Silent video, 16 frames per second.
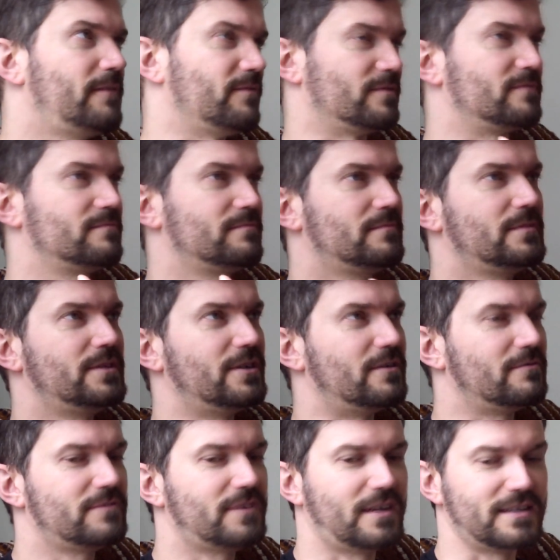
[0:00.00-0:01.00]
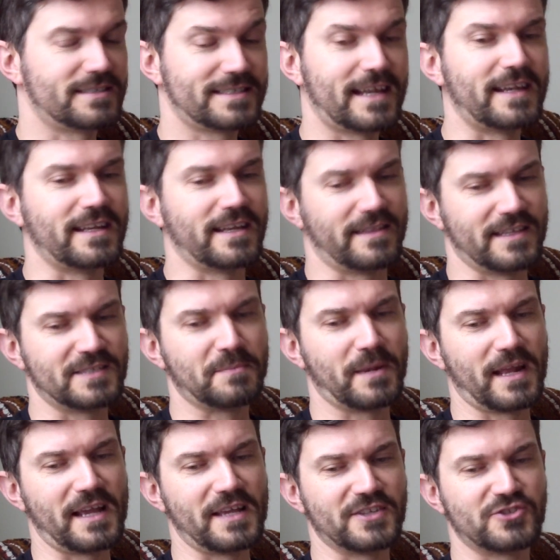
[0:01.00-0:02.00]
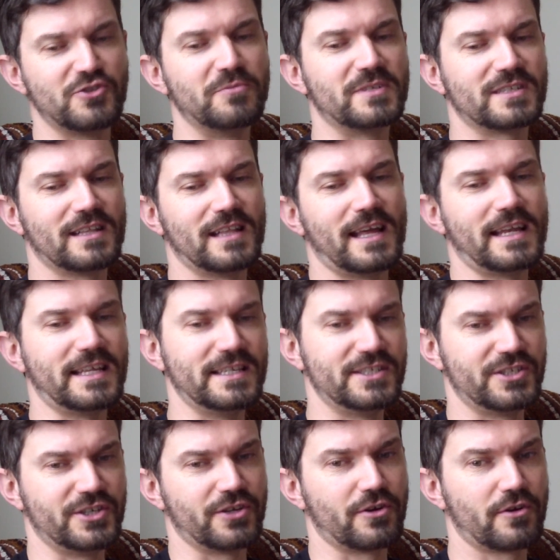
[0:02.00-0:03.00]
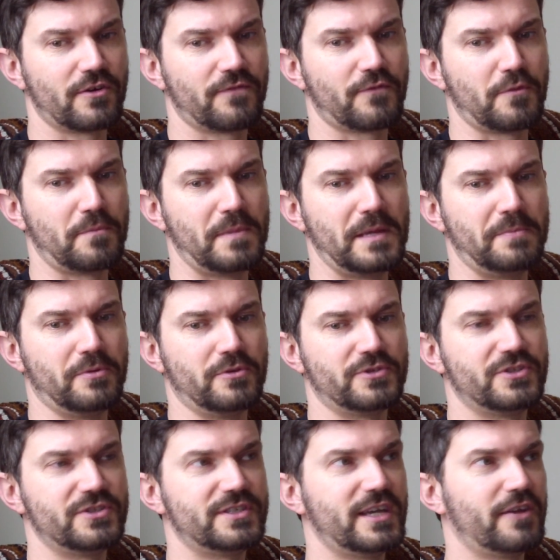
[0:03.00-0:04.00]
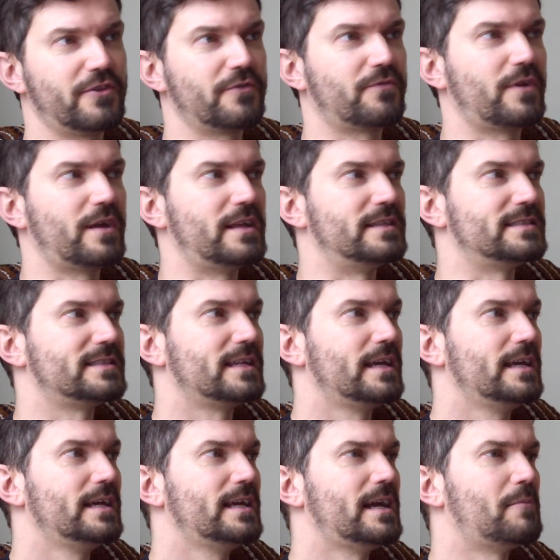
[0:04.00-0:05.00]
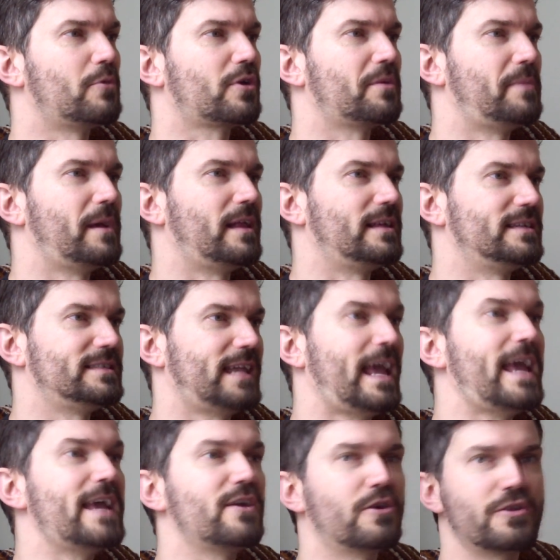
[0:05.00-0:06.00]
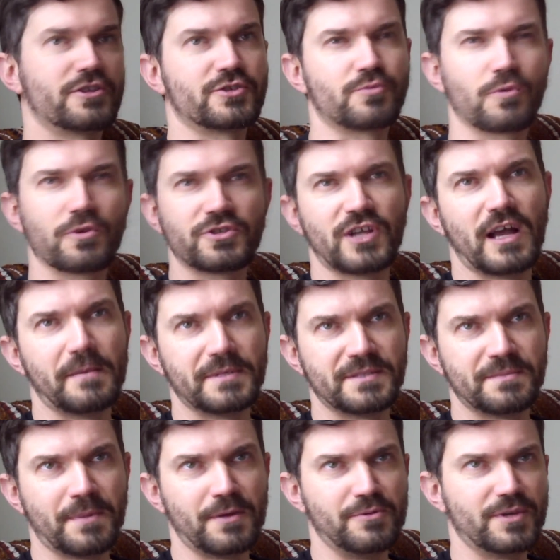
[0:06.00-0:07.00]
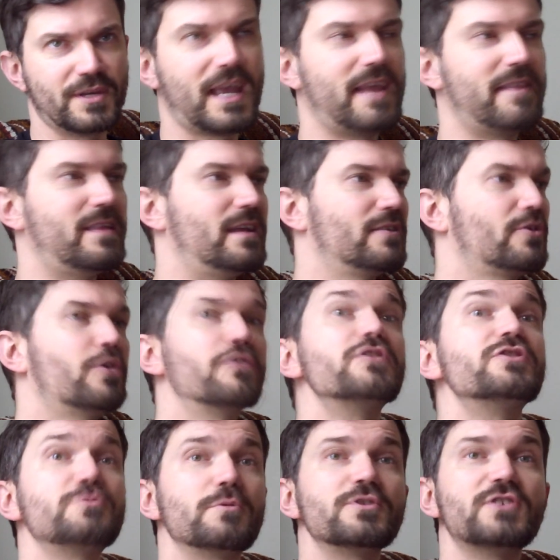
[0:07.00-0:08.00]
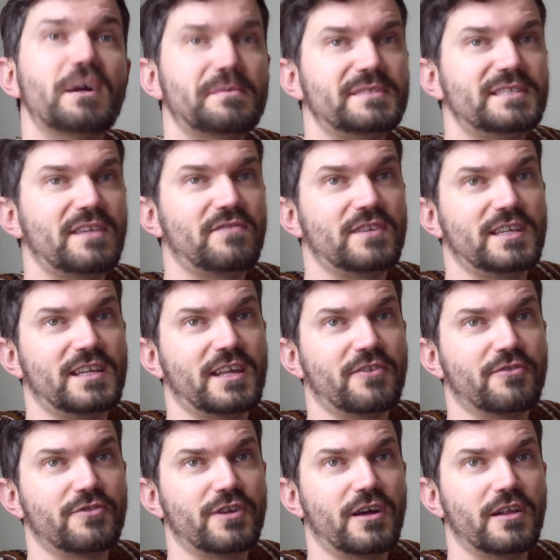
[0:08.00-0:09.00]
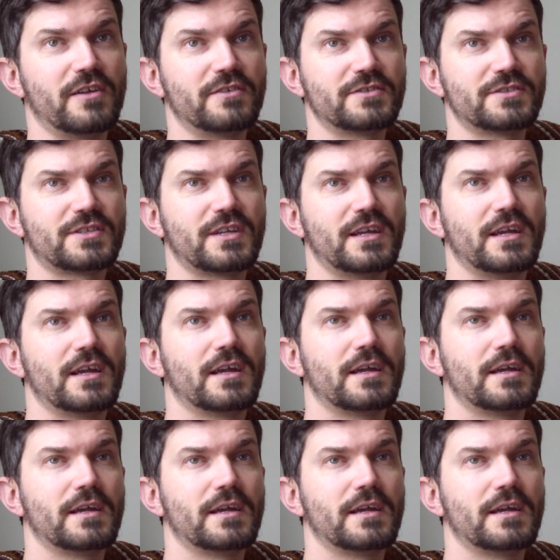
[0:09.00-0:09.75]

I've done a study on this, but I assume it's a lot easier for people to tell their friends and more compelling to say, hey, go to this workshop. It's what you can. Then go to this workshop. It's $1,700.